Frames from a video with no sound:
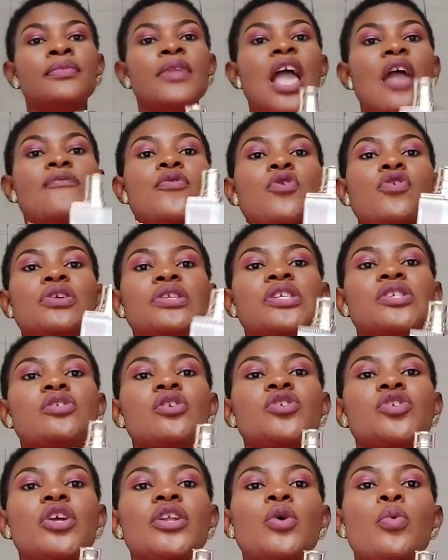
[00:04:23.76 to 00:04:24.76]
If you use this
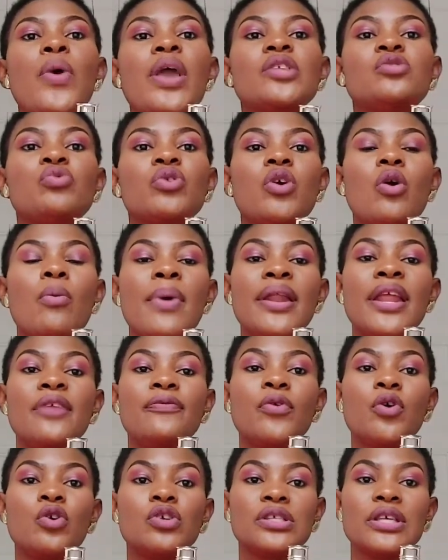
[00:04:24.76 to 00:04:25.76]
lotion the way it's recommended
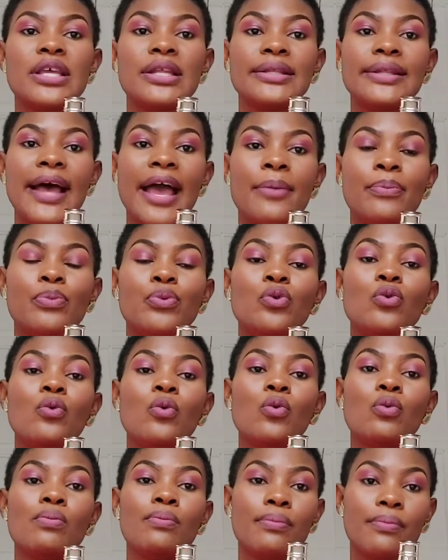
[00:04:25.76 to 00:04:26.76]
for your skin type,
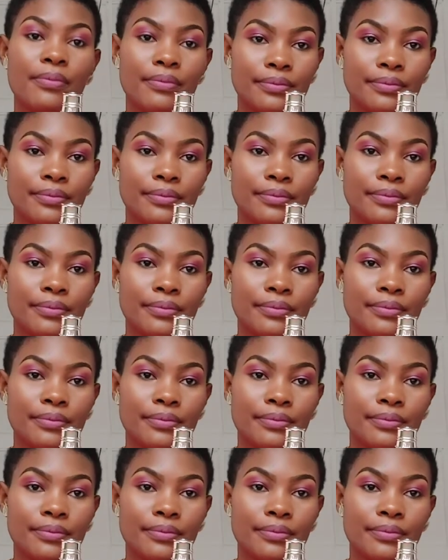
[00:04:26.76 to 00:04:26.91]
you,